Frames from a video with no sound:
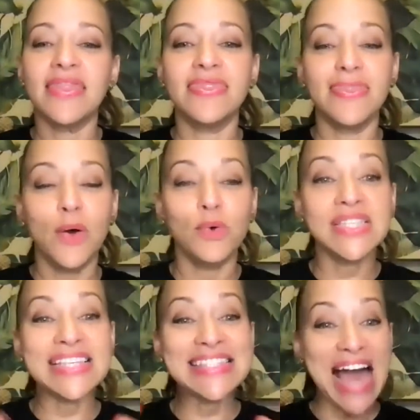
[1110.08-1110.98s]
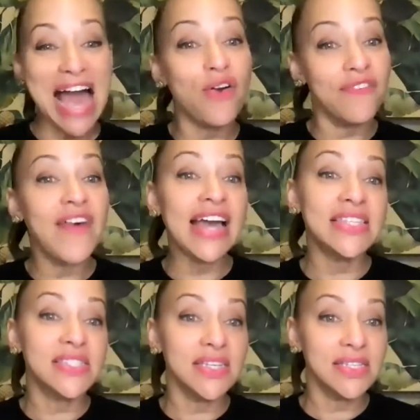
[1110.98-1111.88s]
those
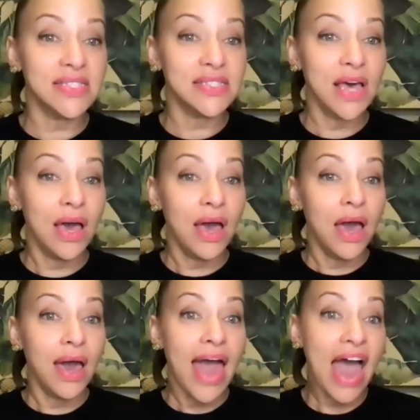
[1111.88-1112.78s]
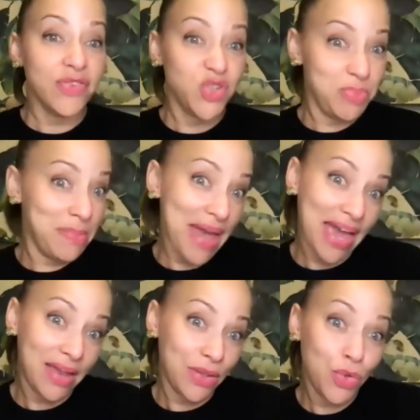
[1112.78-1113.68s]
sacrifices have to be
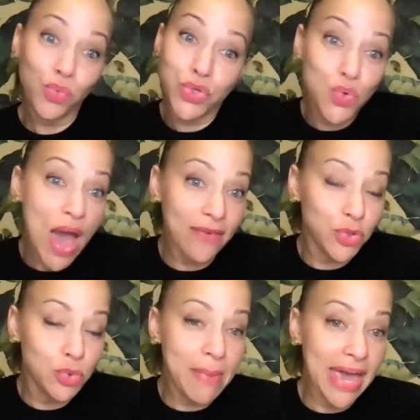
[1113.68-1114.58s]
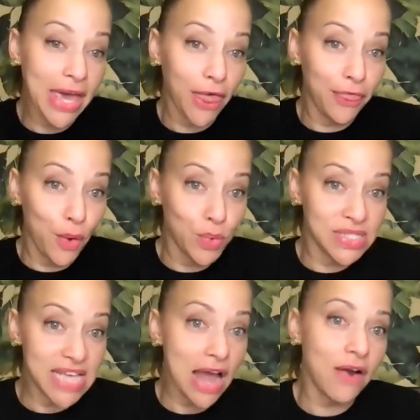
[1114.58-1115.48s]
made. You do have to make
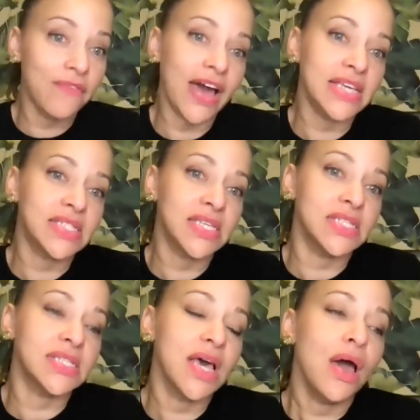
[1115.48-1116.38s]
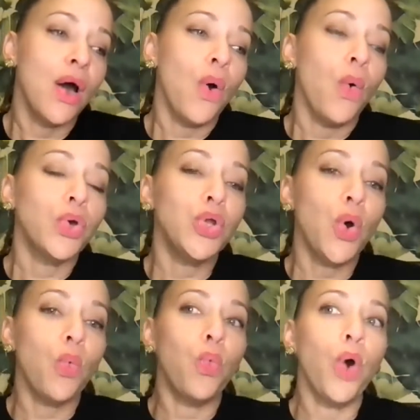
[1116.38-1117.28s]
those sacrifices.
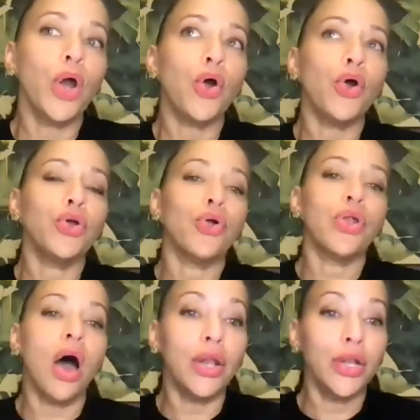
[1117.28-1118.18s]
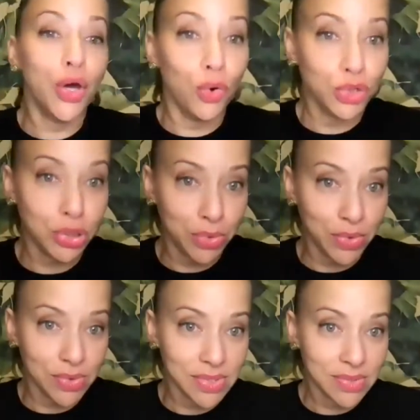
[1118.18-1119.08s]
What are your
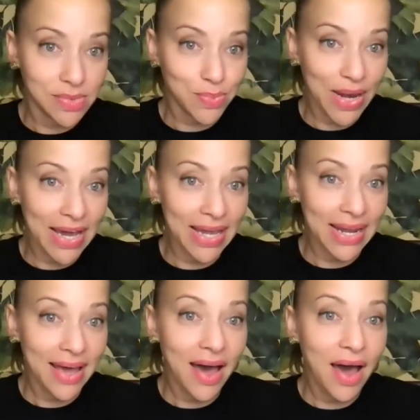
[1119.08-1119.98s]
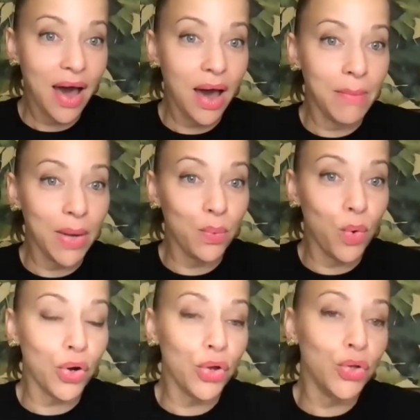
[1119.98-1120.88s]
non-negotiables, right? And
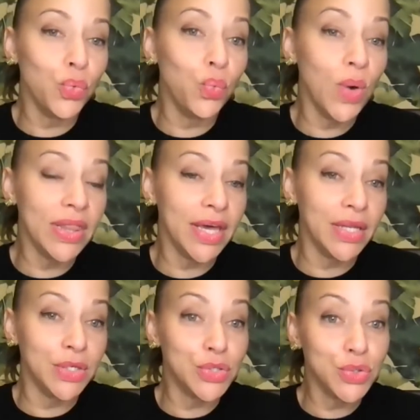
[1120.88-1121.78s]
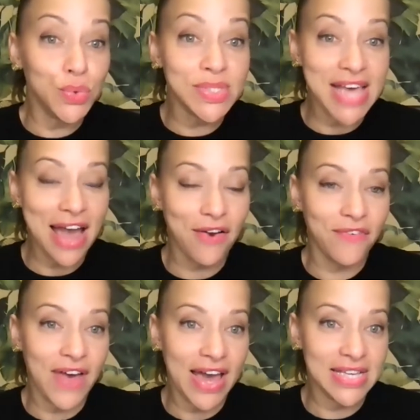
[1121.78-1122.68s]
what are you willing to
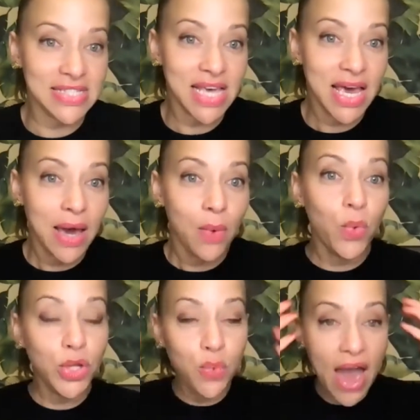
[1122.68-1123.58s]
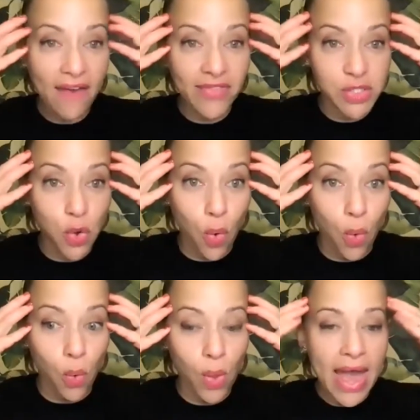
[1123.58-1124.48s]
sacrifice when you have this
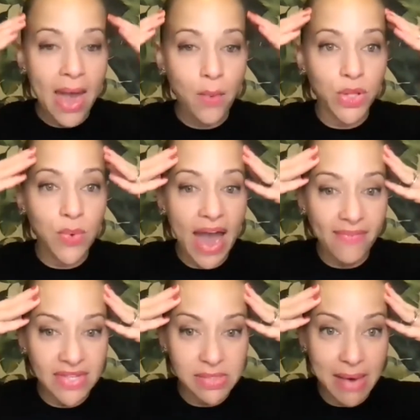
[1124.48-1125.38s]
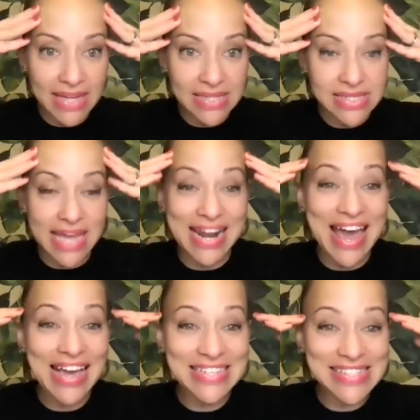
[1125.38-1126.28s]
goal and when you have this mindset? And
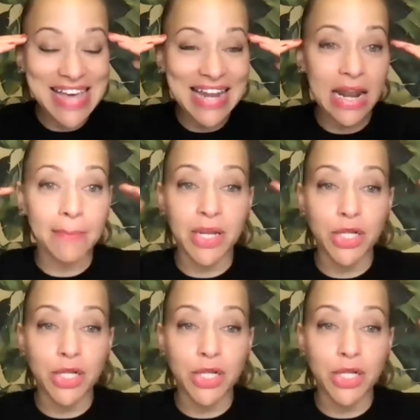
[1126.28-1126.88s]
I decided I'm going to